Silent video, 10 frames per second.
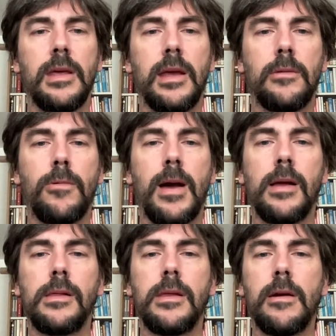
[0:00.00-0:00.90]
Yet,
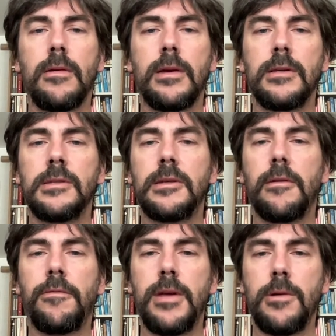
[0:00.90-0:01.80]
while there is
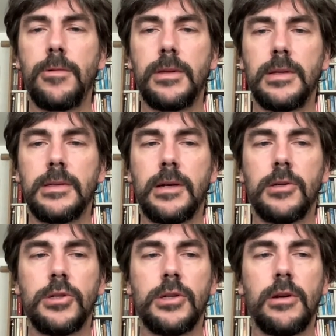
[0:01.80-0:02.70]
frequent
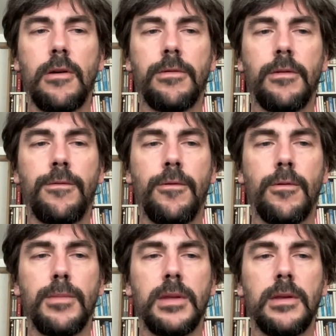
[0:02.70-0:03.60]
discussion of the
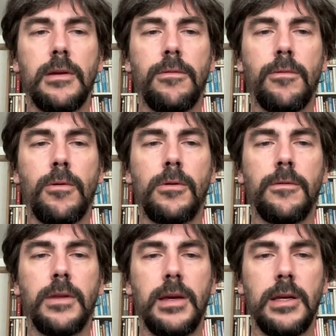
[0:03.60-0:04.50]
formative role
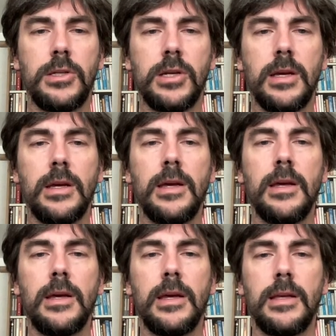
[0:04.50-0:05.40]
of the I Ching,
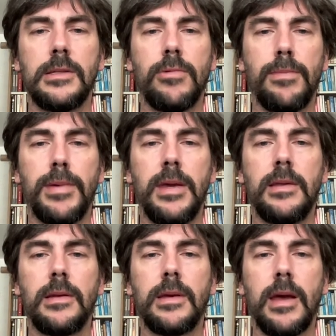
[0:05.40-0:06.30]
its
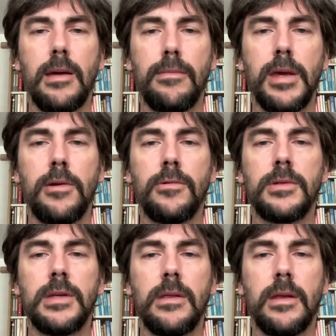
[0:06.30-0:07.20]
repeated
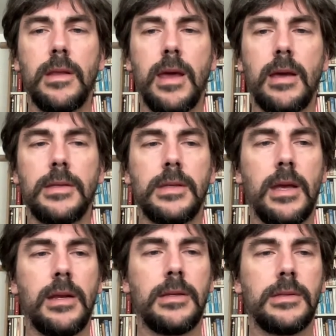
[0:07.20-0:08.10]
cameos in the text,
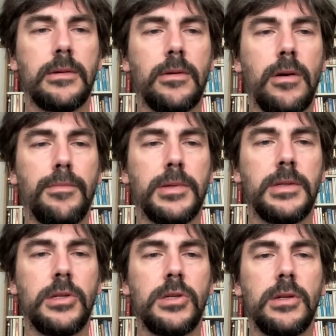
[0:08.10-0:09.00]
and its
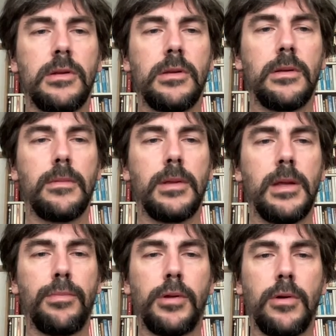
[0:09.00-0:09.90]
compositional
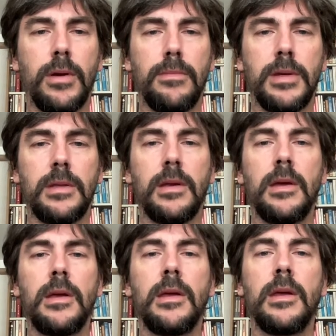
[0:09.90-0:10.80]
deployment,
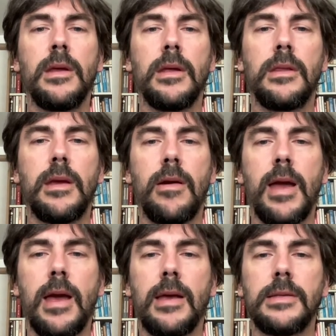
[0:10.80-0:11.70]
there
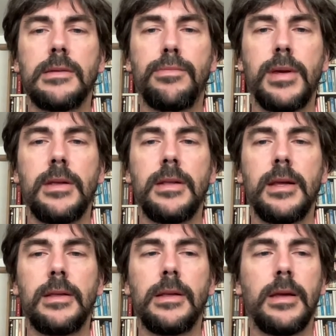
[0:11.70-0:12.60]
has been
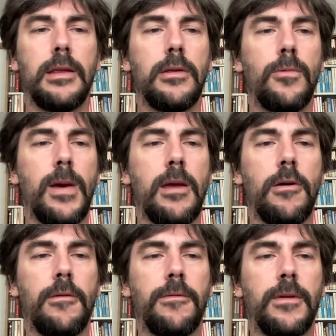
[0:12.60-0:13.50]
little in the way
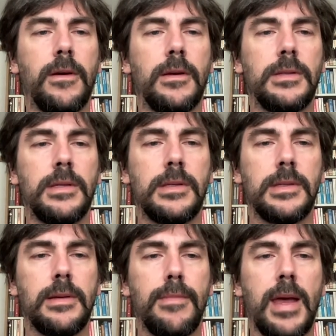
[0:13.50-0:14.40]
of a
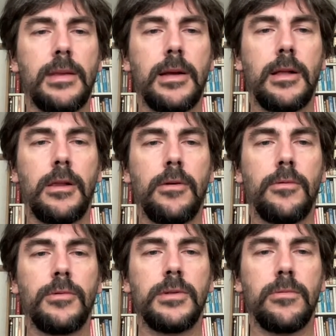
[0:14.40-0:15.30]
systematic
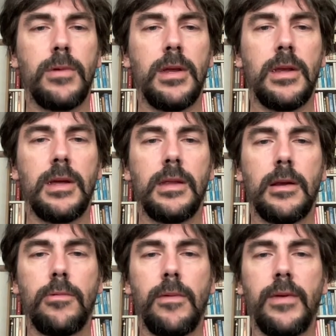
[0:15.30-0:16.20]
close reading
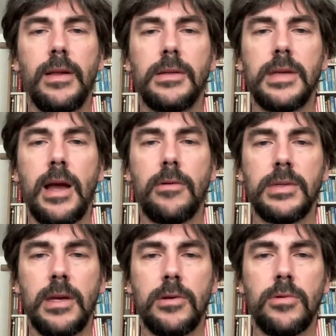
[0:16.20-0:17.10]
that reveals how
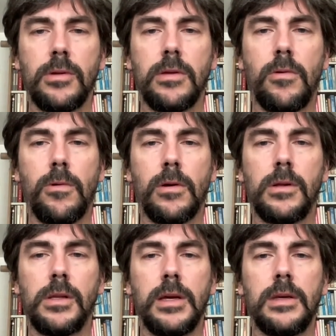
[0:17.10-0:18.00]
central the
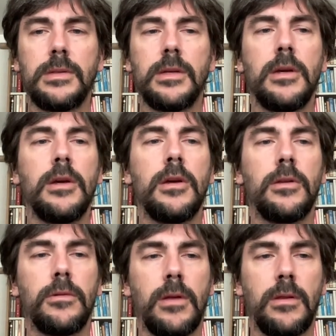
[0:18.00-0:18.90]
oracle is
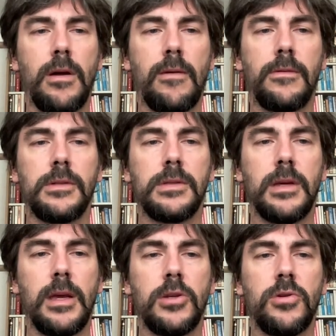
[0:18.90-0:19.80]
to the
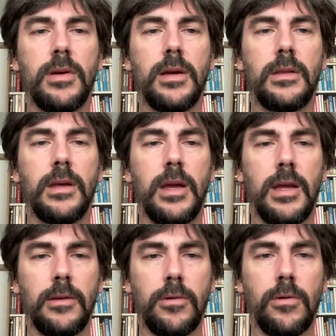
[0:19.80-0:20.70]
novel's intricate
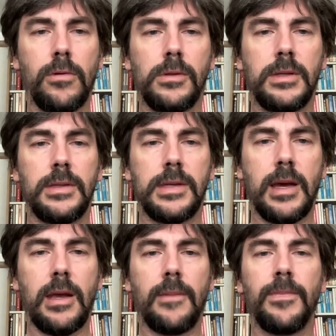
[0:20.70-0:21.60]
internal
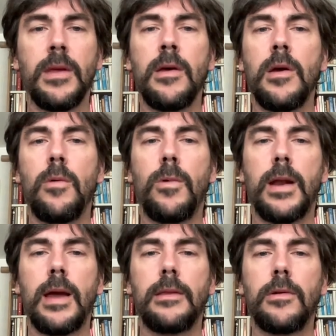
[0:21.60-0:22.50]
design,
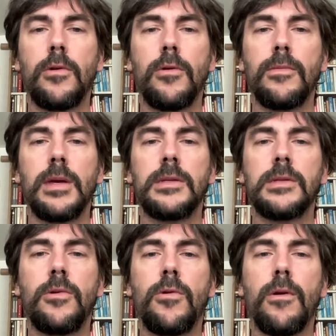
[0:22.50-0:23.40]
what I term its
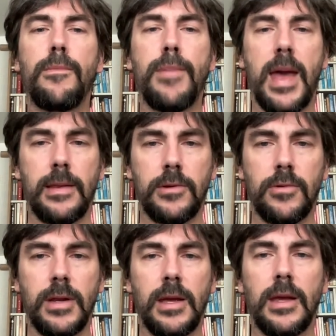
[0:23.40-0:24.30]
core
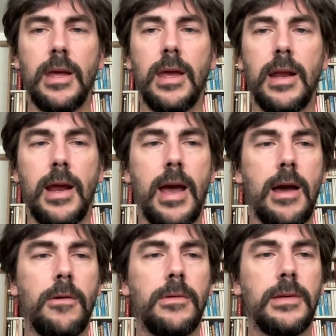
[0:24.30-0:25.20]
patterning, and
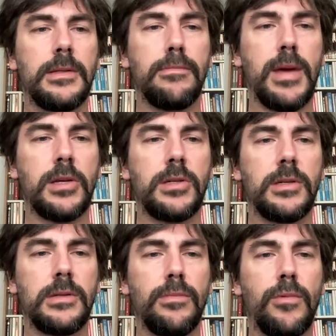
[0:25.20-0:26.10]
how this
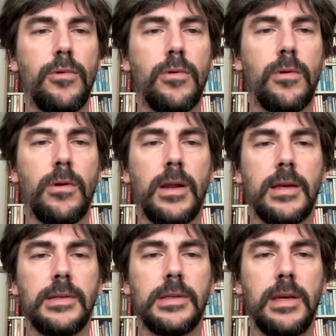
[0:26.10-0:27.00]
meshes more or
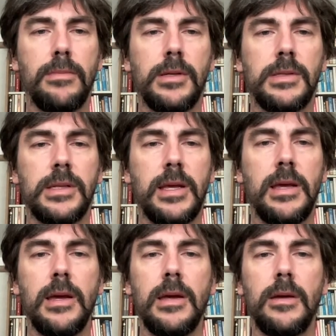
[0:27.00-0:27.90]
less
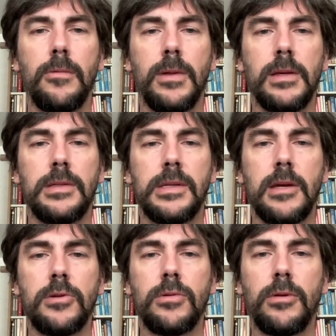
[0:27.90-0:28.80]
seamlessly with its
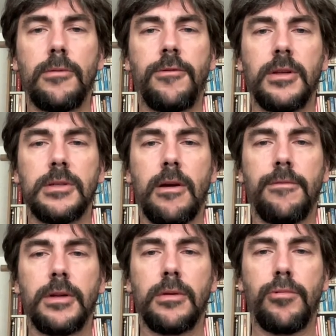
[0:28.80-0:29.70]
central
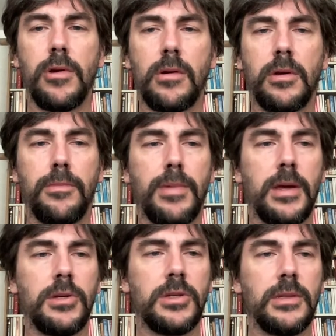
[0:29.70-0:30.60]
philosophical
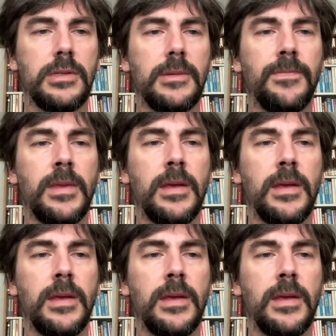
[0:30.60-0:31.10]
preoccupations.